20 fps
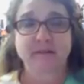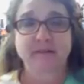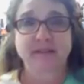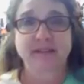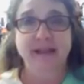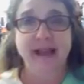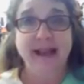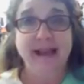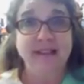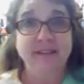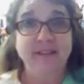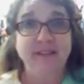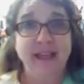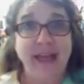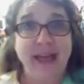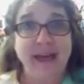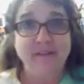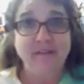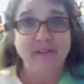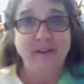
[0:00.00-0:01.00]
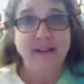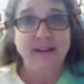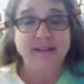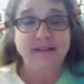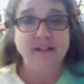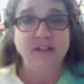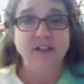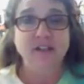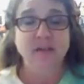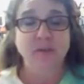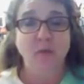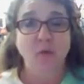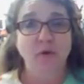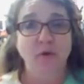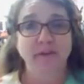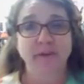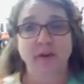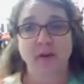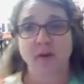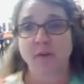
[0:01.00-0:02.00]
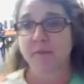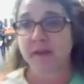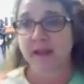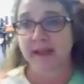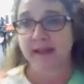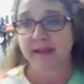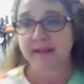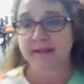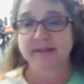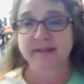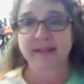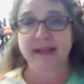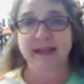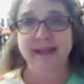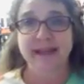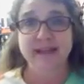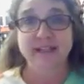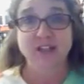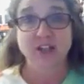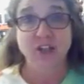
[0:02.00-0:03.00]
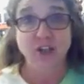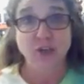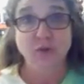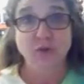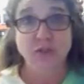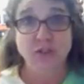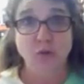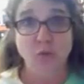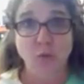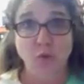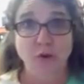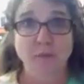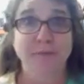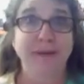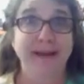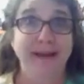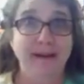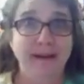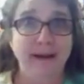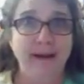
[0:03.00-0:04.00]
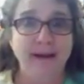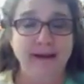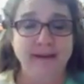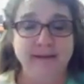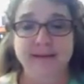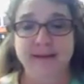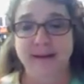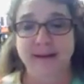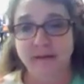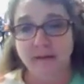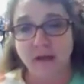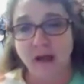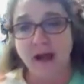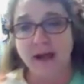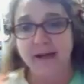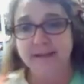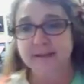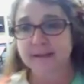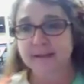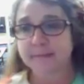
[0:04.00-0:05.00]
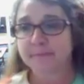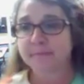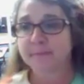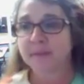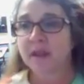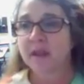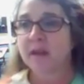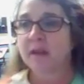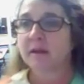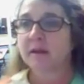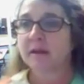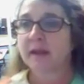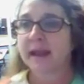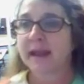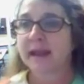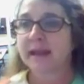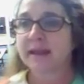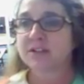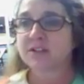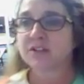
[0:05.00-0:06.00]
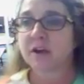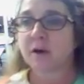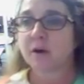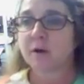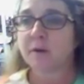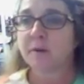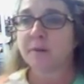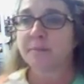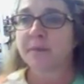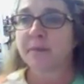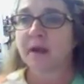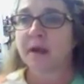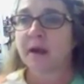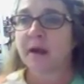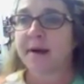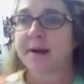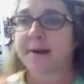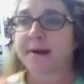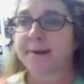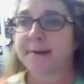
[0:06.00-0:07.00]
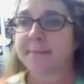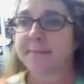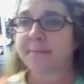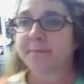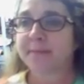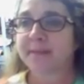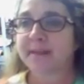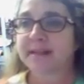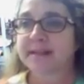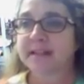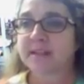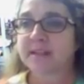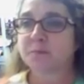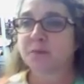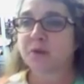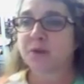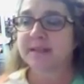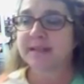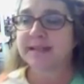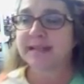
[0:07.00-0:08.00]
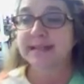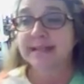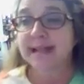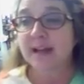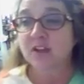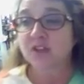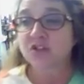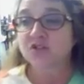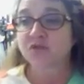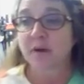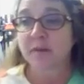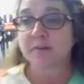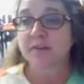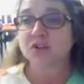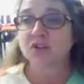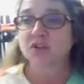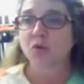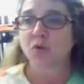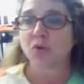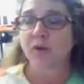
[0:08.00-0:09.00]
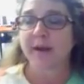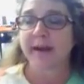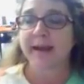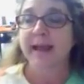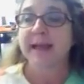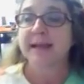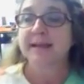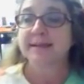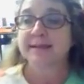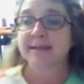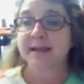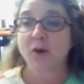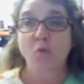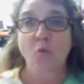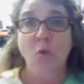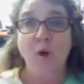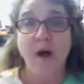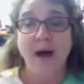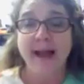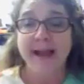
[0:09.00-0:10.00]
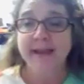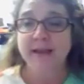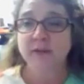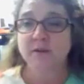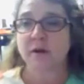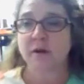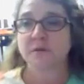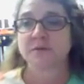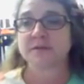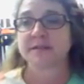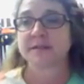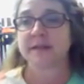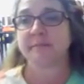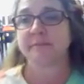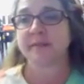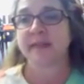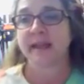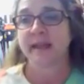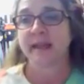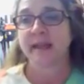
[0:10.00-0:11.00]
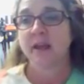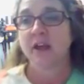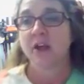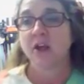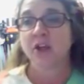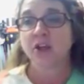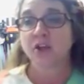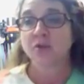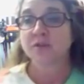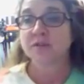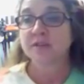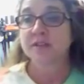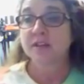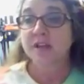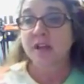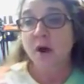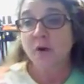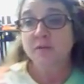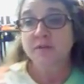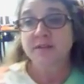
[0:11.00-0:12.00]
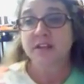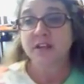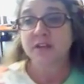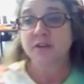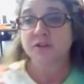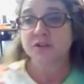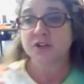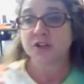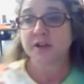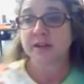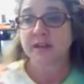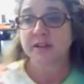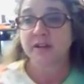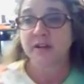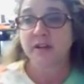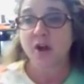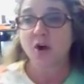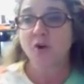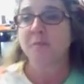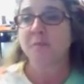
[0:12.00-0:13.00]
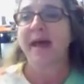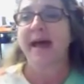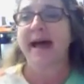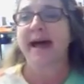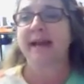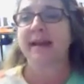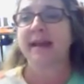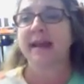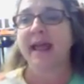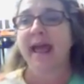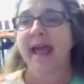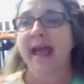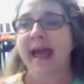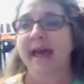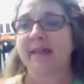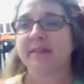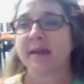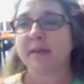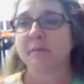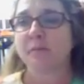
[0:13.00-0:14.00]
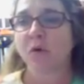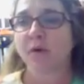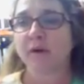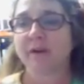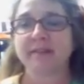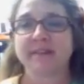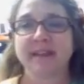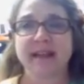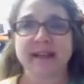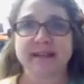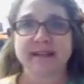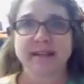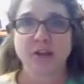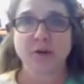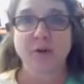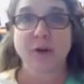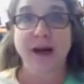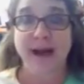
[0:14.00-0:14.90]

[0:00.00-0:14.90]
citing the evidence to support their opinions. They need to use the word because a lot. Okay, so it says put details from the story, tell why you know something, use the notes that you took in the notepad and the important things that you